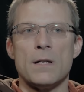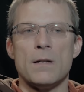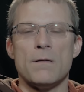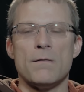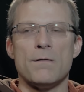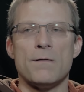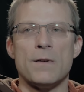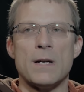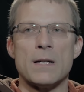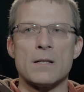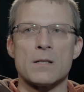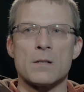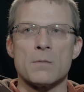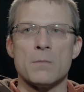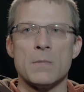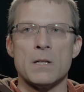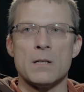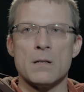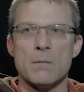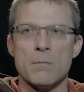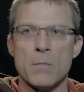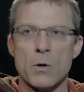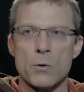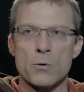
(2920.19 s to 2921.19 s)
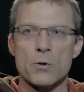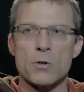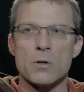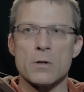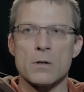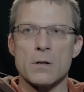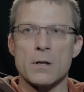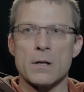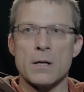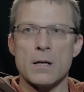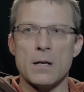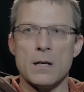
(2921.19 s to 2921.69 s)
investment
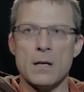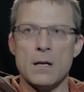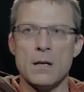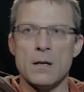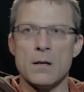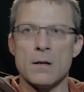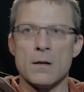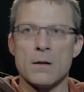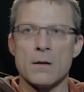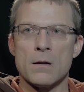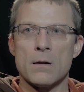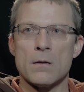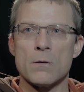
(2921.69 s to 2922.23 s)
emotionally in